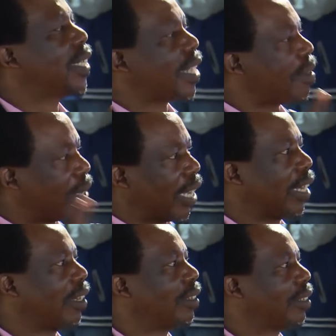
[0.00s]
Samuel,
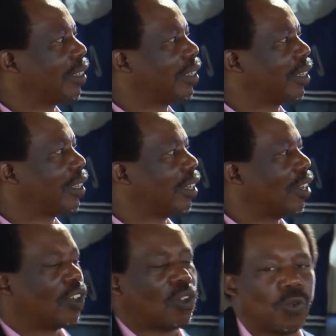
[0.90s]

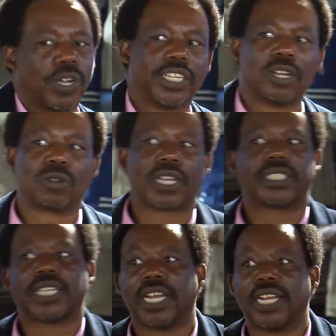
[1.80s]
when you look
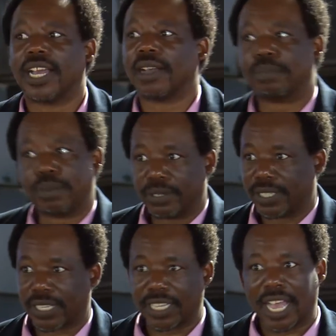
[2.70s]
at Eliab, you
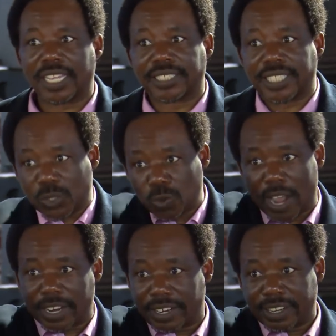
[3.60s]
say, yeah, this one